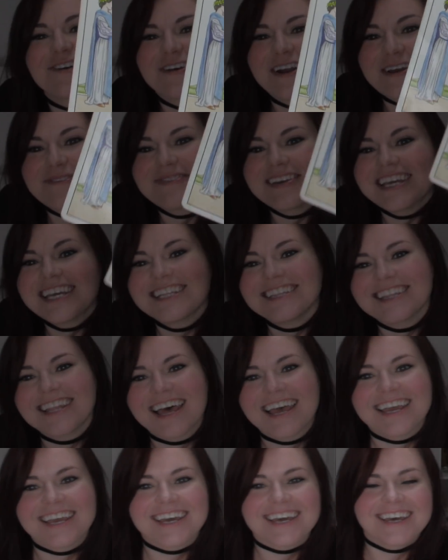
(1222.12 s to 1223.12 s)
what I mean?
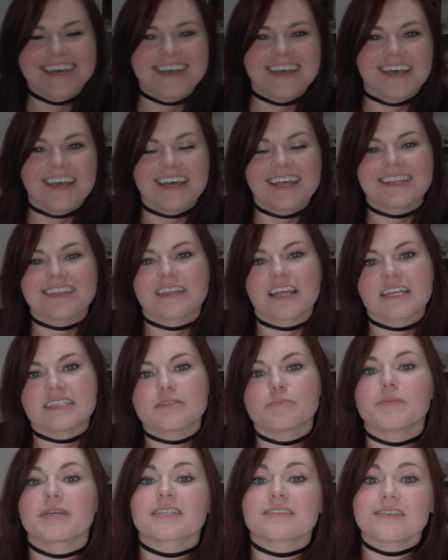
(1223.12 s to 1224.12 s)
Like, let's
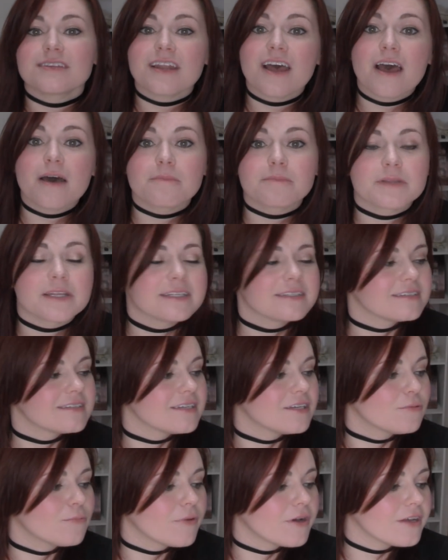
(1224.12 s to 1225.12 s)
mix it up. Let's
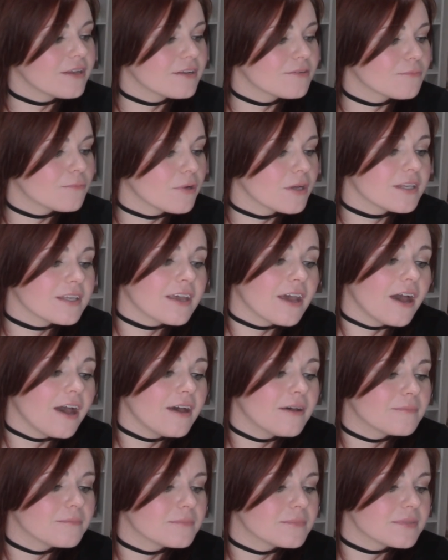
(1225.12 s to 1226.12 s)
see what
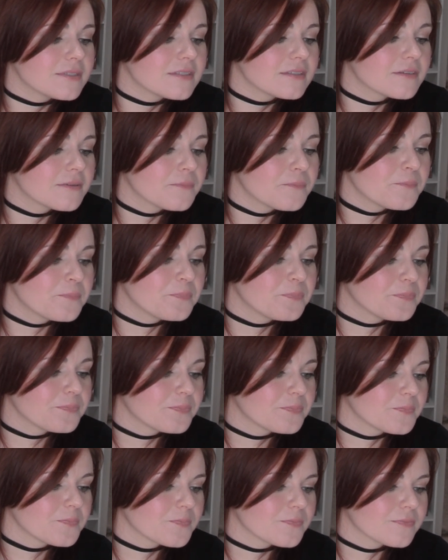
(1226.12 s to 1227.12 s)
comes.
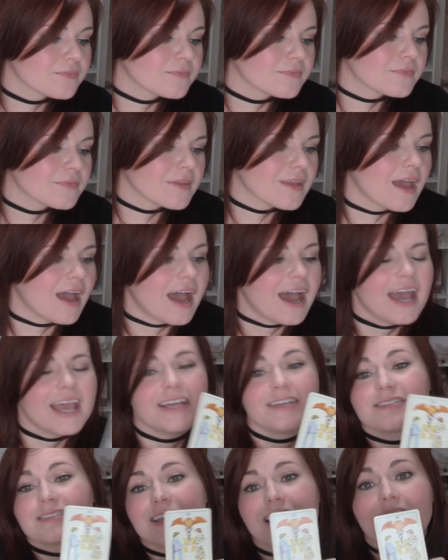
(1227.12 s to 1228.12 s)

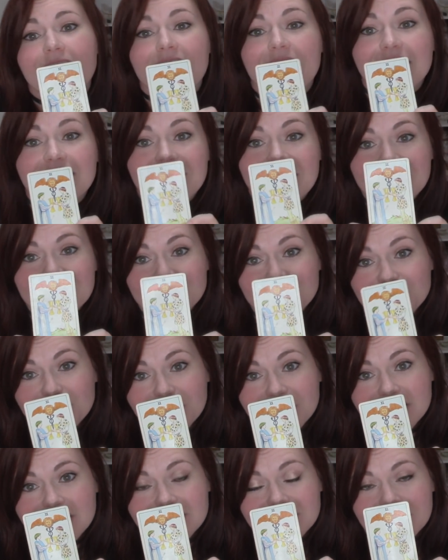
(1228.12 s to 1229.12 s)
I say enjoy
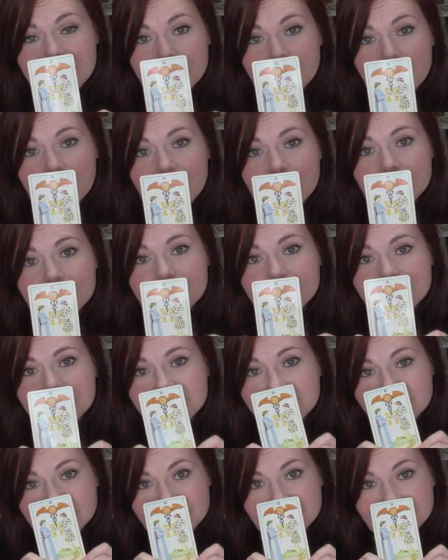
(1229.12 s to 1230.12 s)
it, Libra.
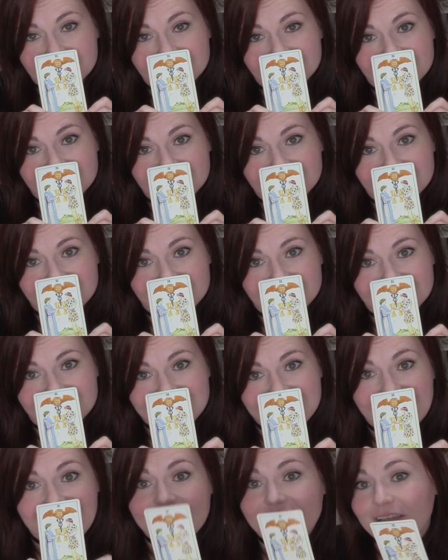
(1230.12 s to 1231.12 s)

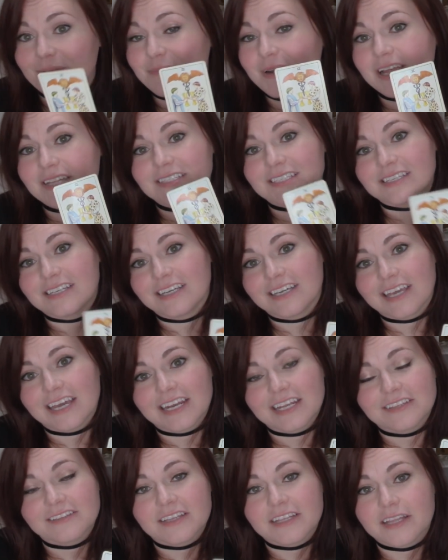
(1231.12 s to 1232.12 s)
Again, I'm not seeing
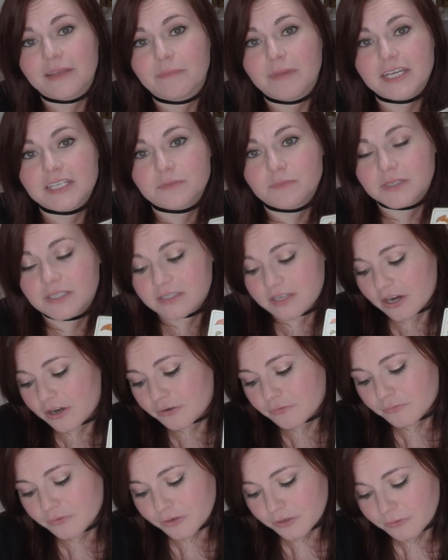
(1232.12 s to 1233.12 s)
anything that makes me
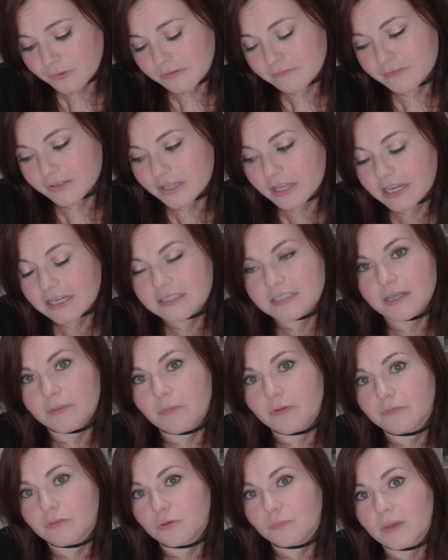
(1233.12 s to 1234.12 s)
scared for you. I feel like some
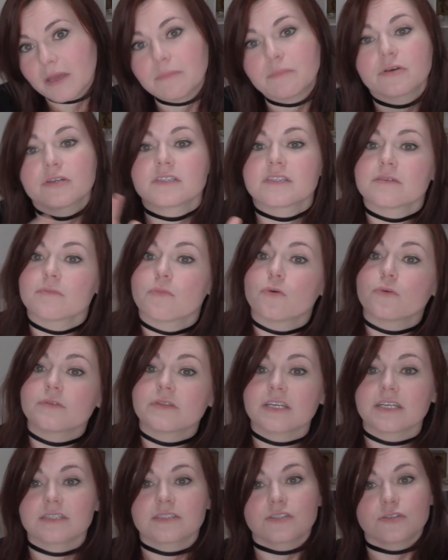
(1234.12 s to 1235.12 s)
of you may put some old
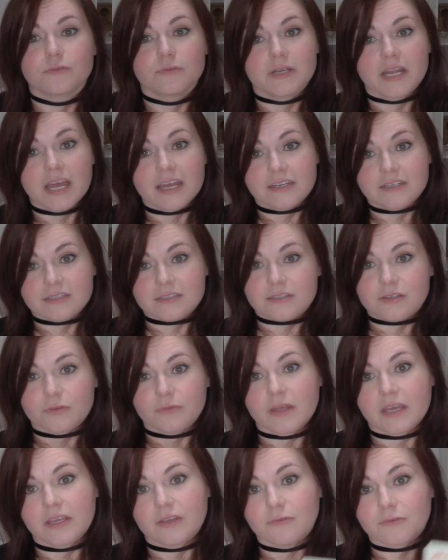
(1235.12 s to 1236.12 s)
things to an end so
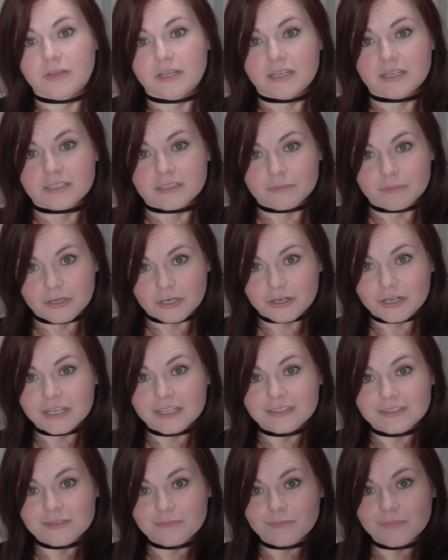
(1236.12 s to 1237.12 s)
that you can
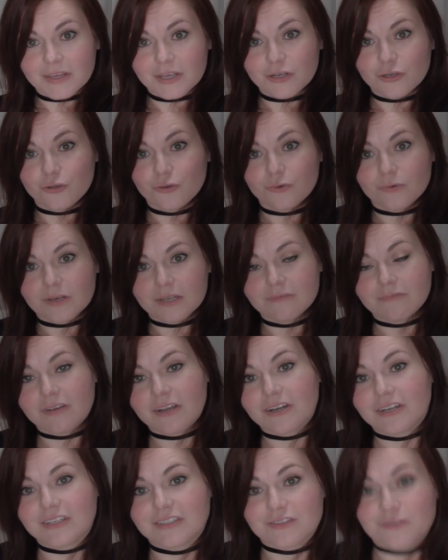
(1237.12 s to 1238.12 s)
experience something new and
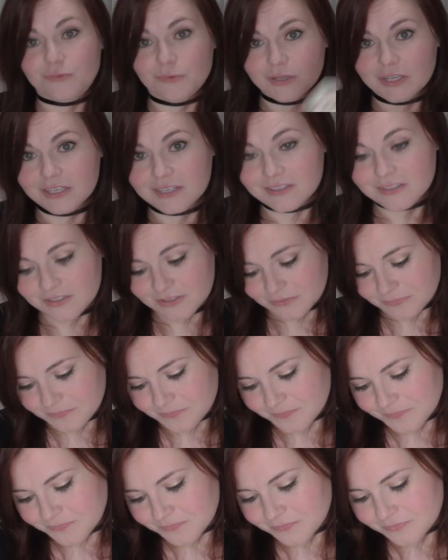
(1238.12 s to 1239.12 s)
very sweet.
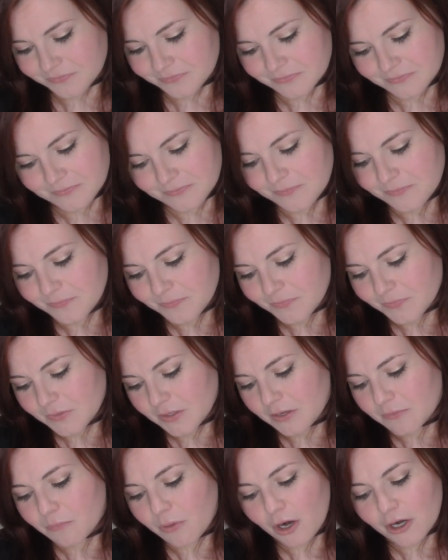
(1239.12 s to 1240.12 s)

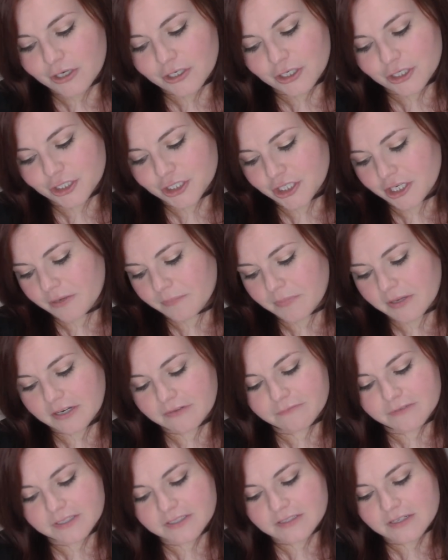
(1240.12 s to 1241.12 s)
Partnership, and
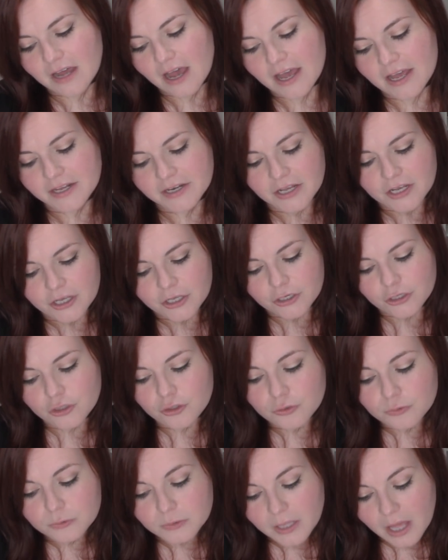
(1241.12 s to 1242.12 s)
if it's not
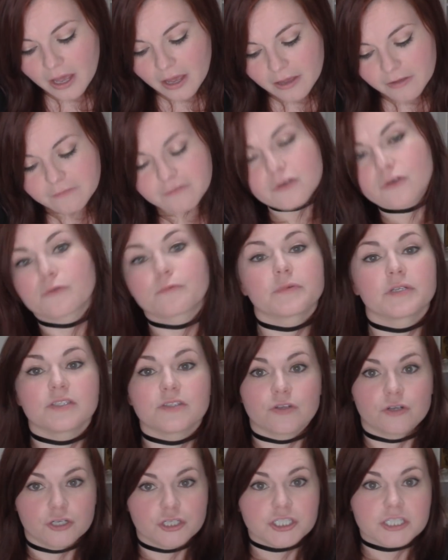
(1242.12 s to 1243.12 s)
new love or
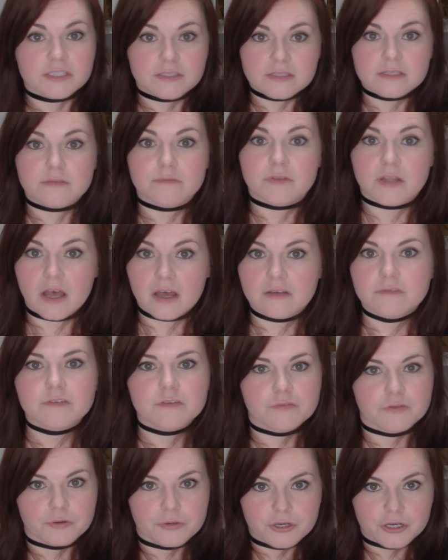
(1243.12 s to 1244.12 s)
resurgence of love,
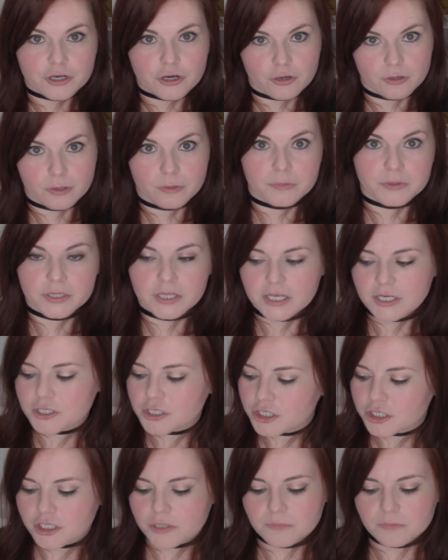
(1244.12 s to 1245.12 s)
if you're in a current
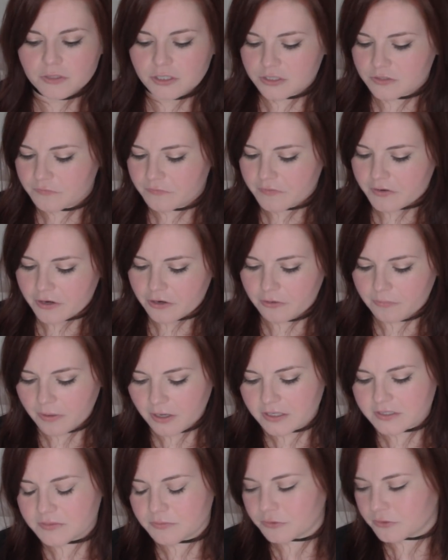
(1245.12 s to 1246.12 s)
relationship, which is very
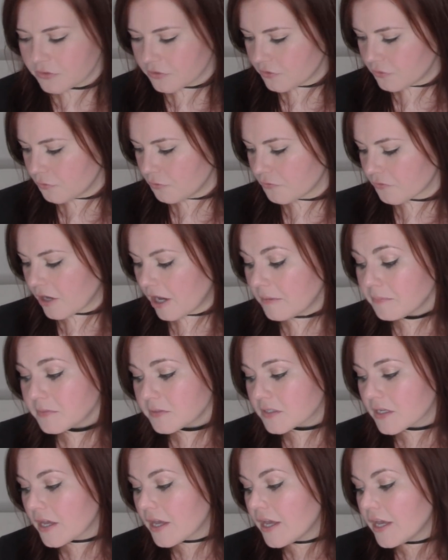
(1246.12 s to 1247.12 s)
possible with the Two of
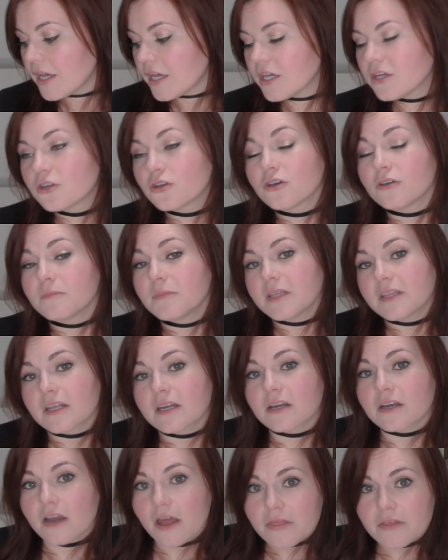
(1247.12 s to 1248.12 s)
Cups, it could be that
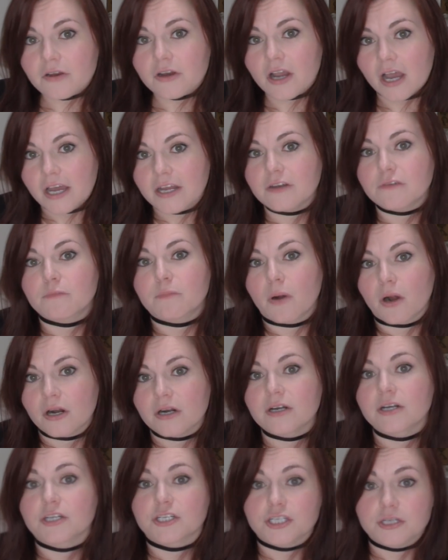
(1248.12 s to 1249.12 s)
another kind of
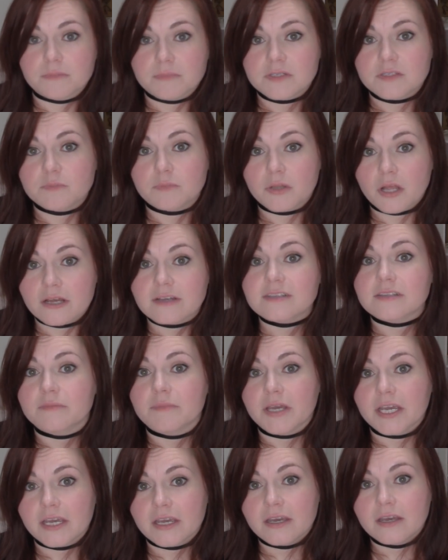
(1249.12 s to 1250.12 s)
partnership is
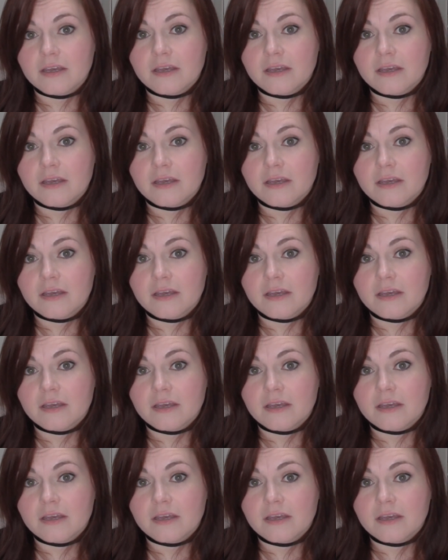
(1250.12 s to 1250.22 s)
blossoming.